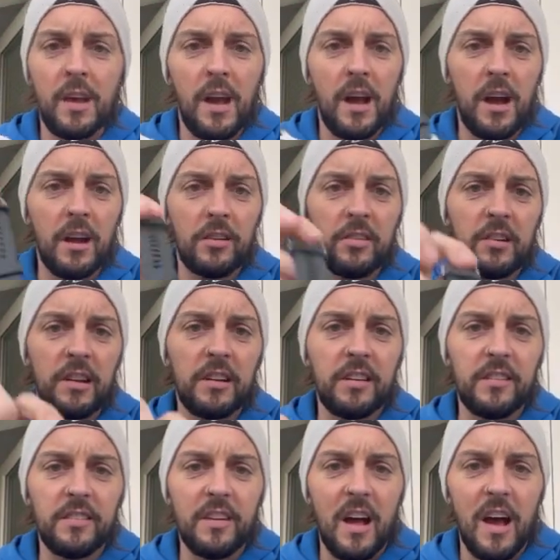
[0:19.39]
Actually
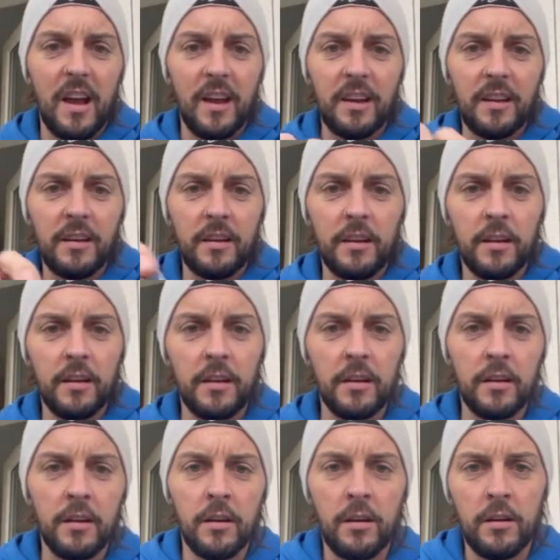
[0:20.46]
designed
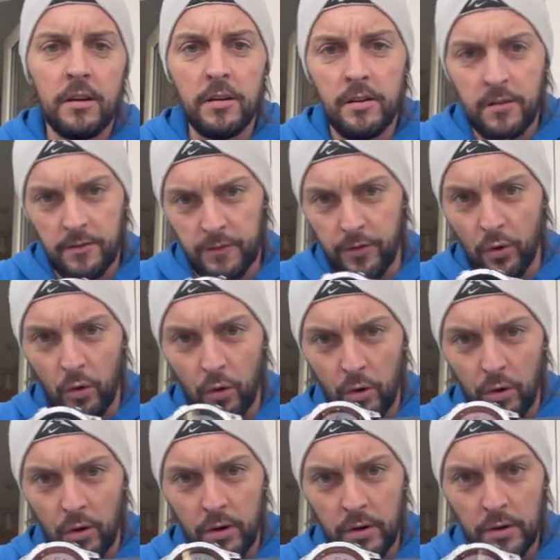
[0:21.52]

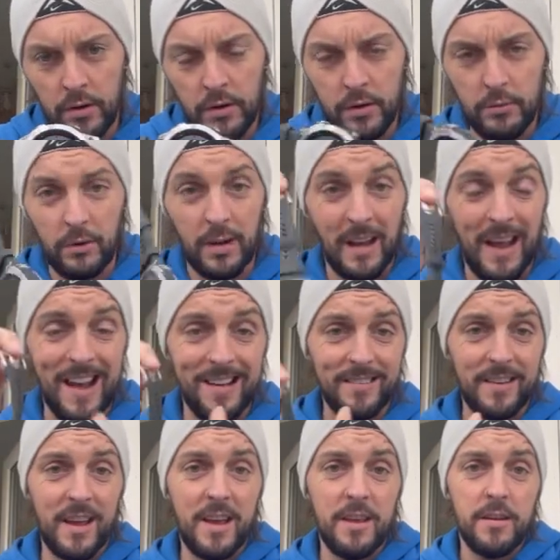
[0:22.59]
for, well, it has
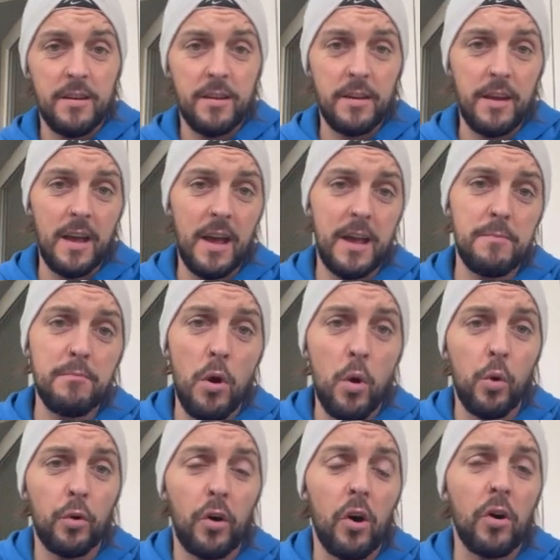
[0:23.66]
a
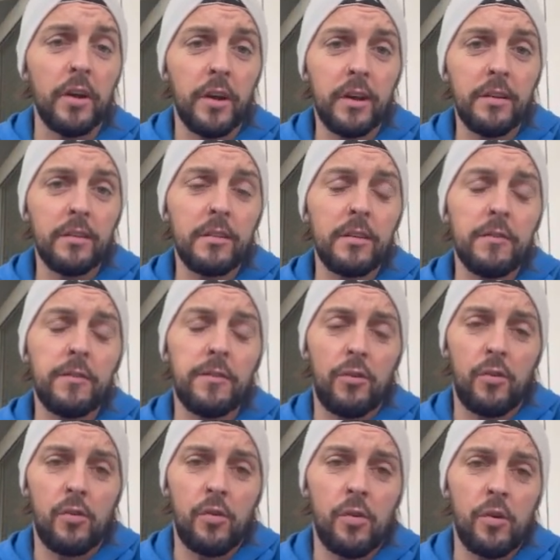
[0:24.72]
mode on it
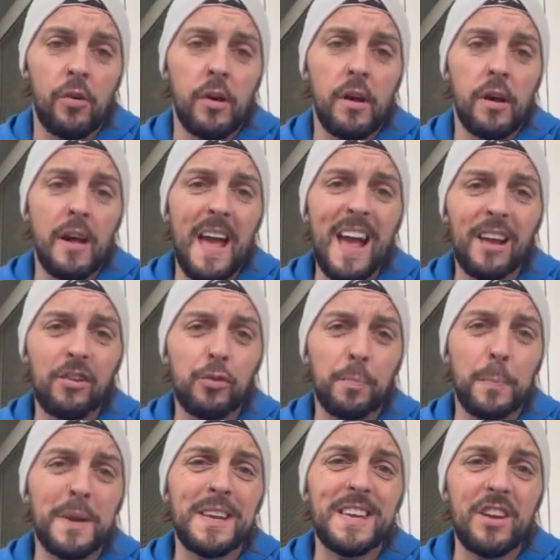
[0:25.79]
for
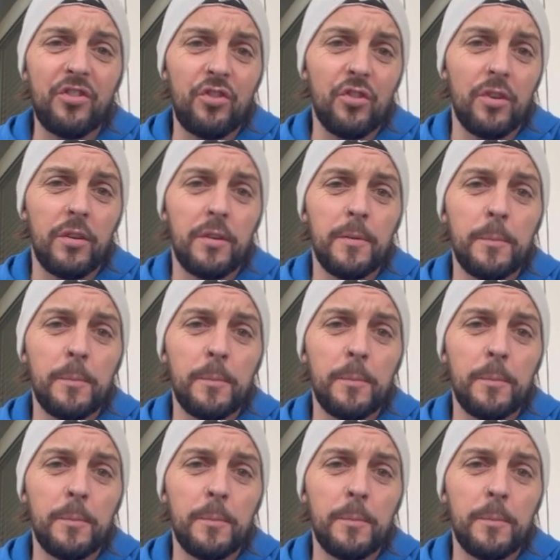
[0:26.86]
expedition.